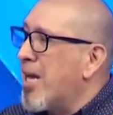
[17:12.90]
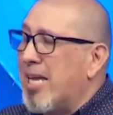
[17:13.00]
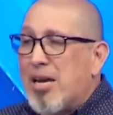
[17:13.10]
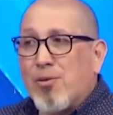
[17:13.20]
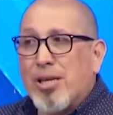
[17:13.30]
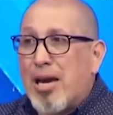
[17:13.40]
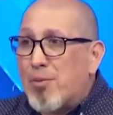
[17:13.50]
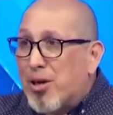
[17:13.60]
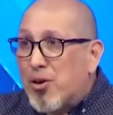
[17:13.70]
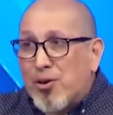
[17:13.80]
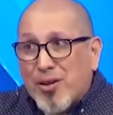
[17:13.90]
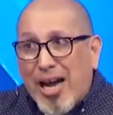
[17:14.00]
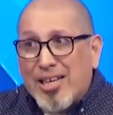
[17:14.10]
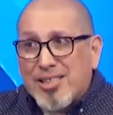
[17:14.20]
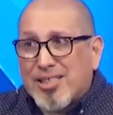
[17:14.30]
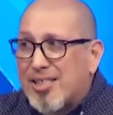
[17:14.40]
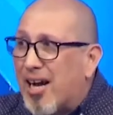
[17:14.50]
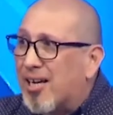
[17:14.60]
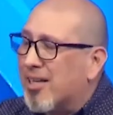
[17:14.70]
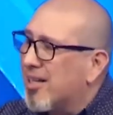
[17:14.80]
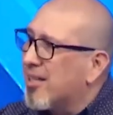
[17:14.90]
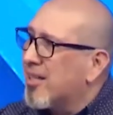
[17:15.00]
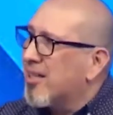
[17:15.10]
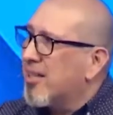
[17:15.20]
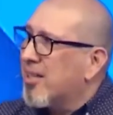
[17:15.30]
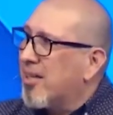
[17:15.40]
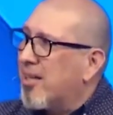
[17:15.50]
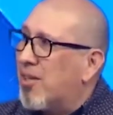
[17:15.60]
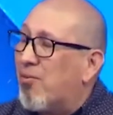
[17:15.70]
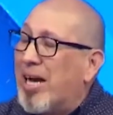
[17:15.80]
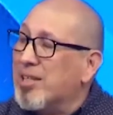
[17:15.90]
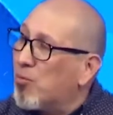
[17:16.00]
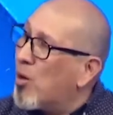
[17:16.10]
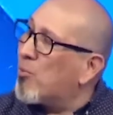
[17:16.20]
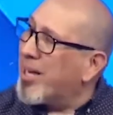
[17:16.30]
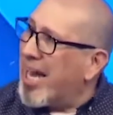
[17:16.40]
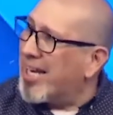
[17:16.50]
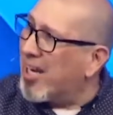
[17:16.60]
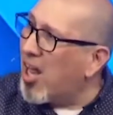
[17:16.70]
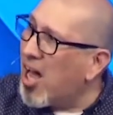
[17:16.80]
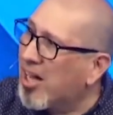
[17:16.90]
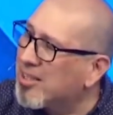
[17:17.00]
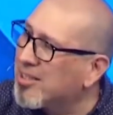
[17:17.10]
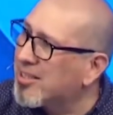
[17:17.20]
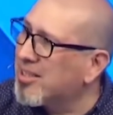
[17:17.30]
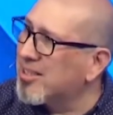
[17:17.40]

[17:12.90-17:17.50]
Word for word: And that one night, we could have gotten stuck on the fact of what we had lost.